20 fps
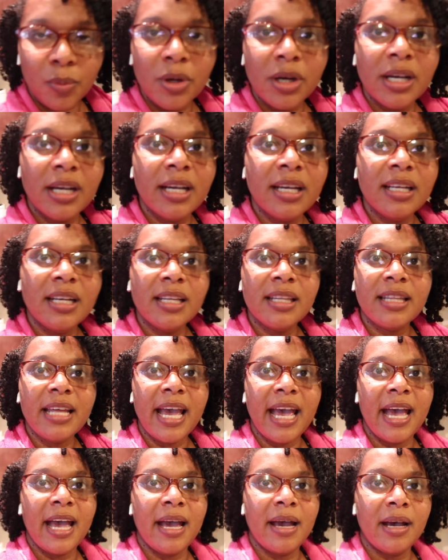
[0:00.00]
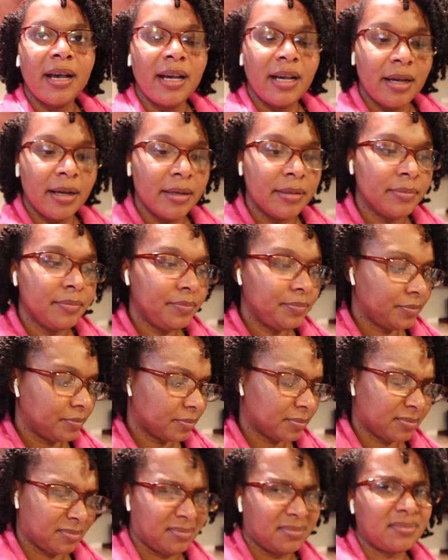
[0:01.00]
one that
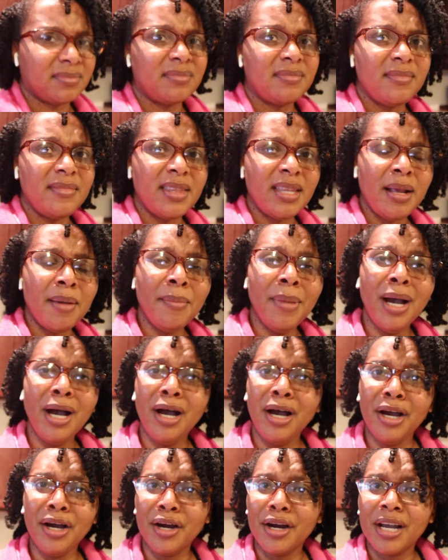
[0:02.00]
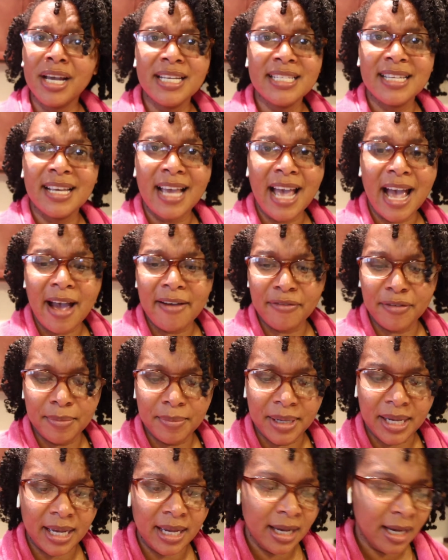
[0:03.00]
my aunt or cousin got for
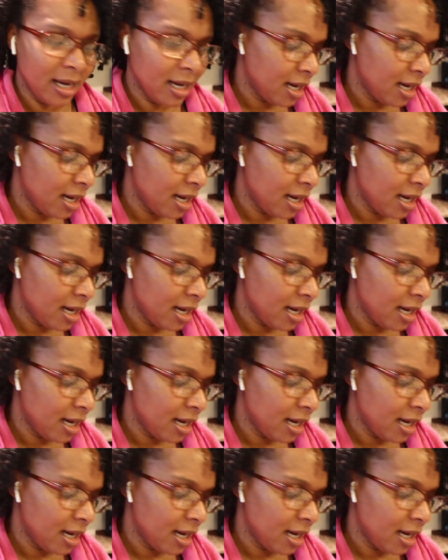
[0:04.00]
me.